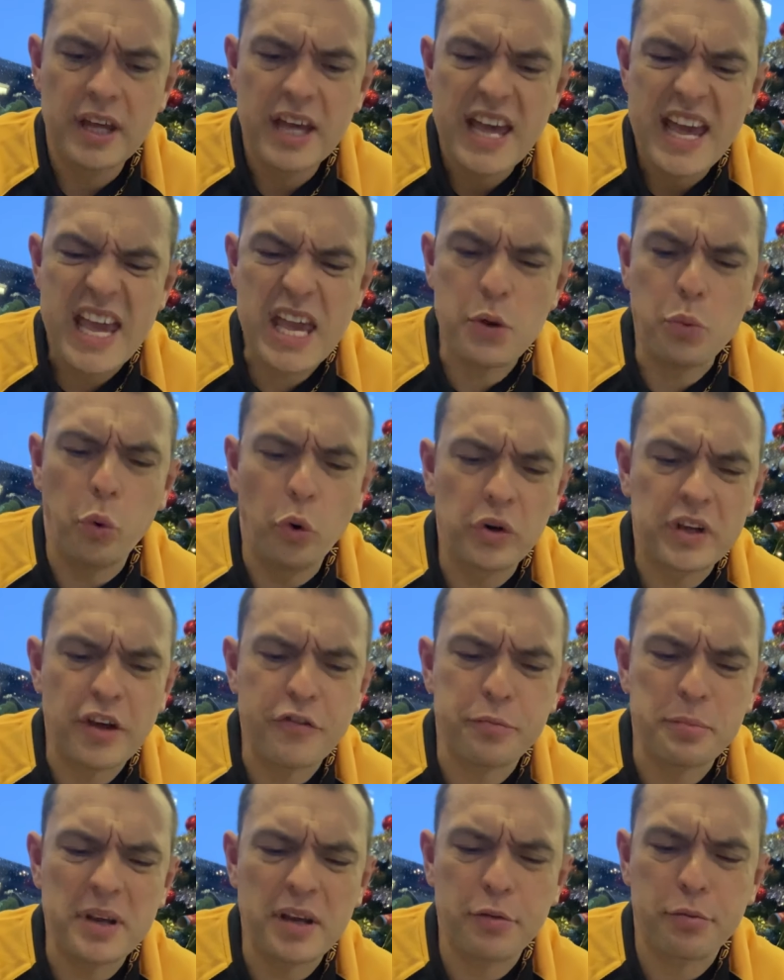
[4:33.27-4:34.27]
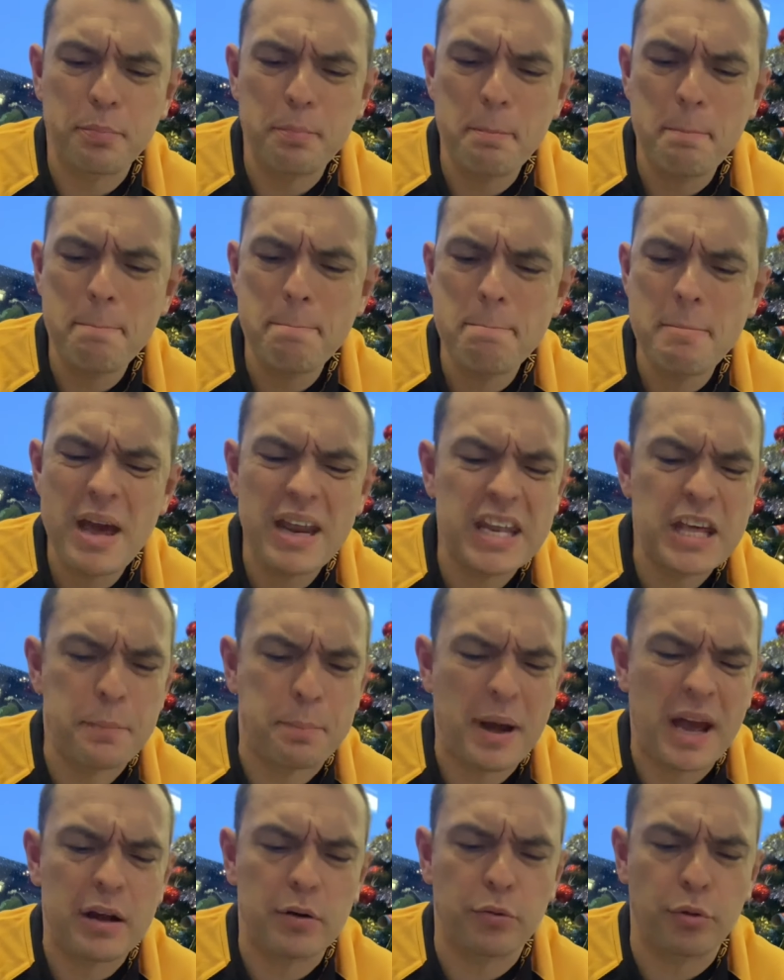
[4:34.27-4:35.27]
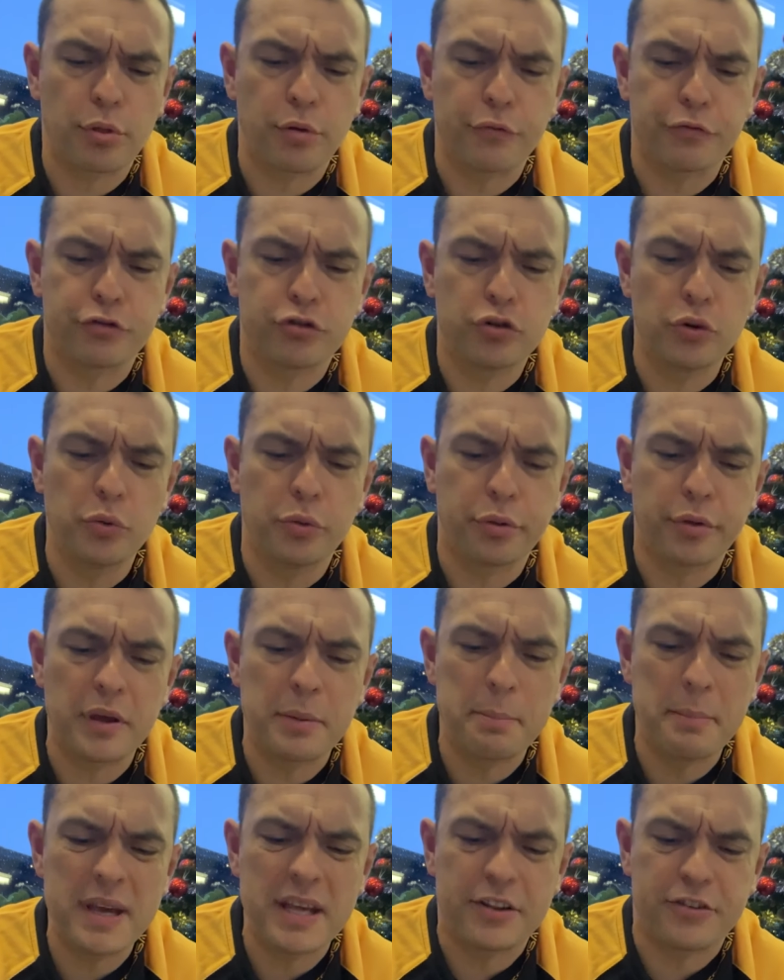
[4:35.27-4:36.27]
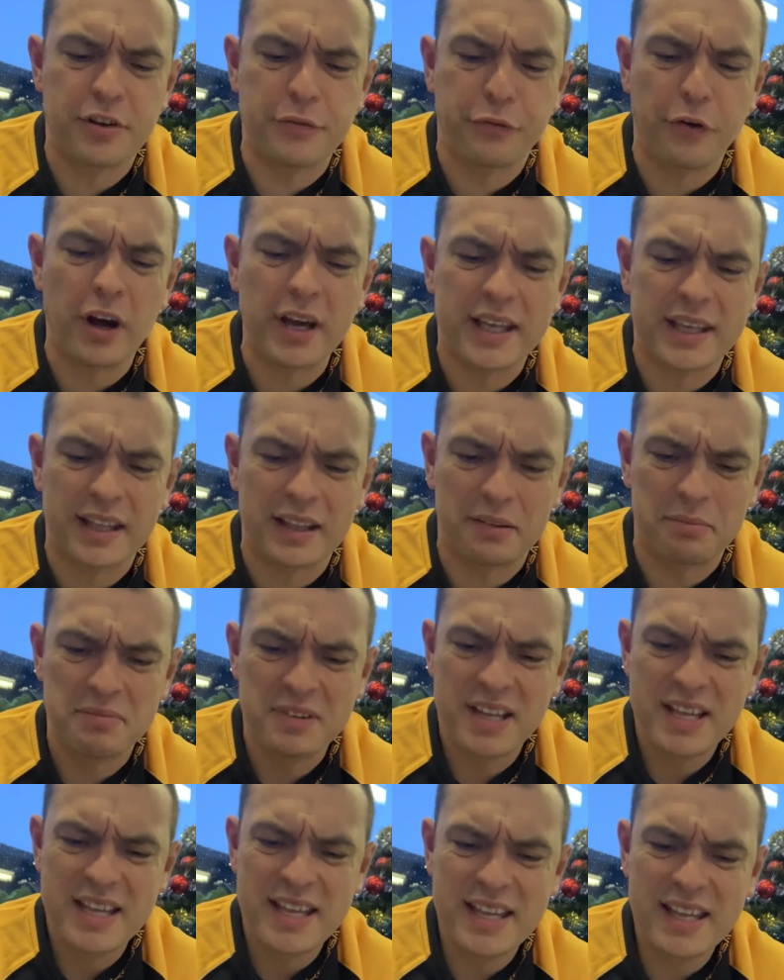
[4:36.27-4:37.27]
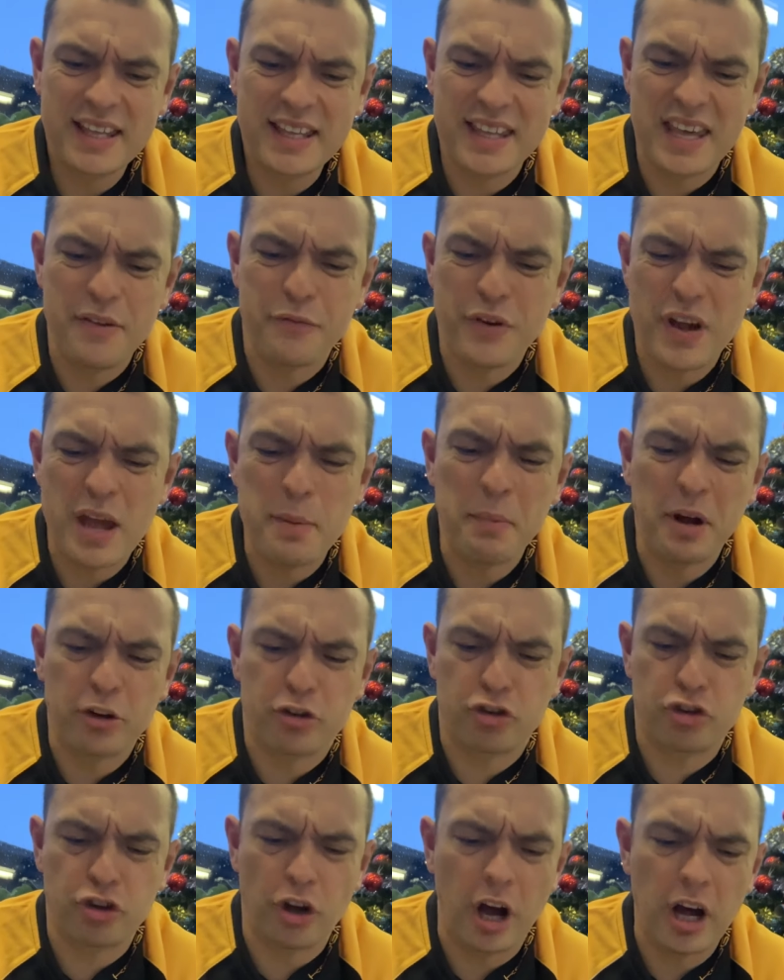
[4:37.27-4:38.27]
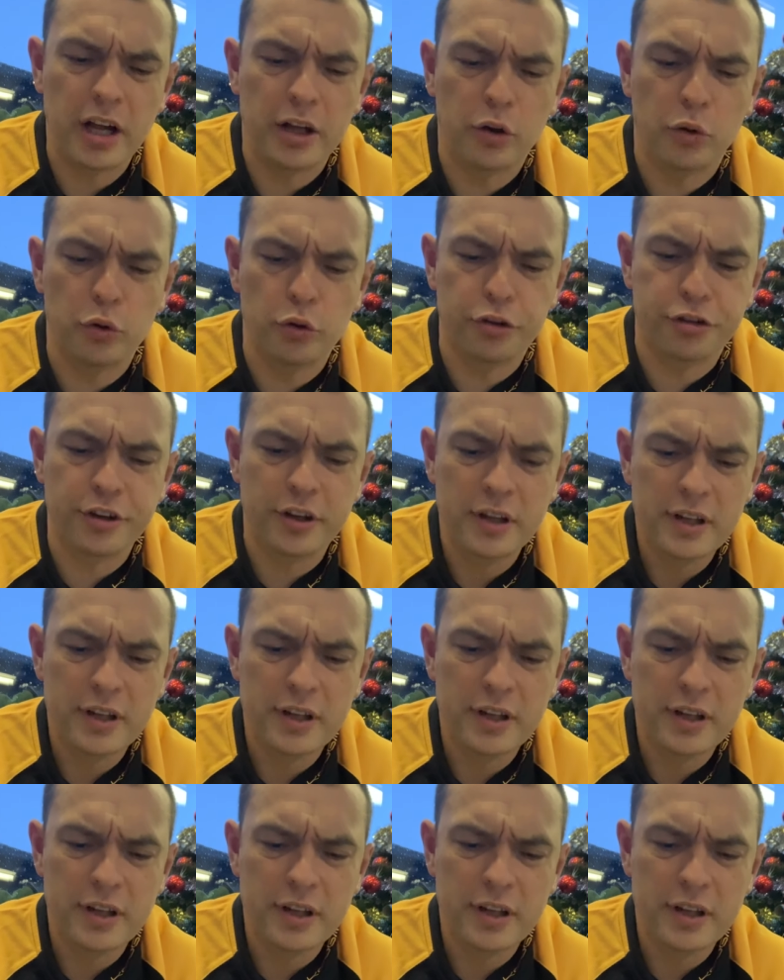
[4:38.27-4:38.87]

He will give me as many pounds of juicy meat if I can give him a child.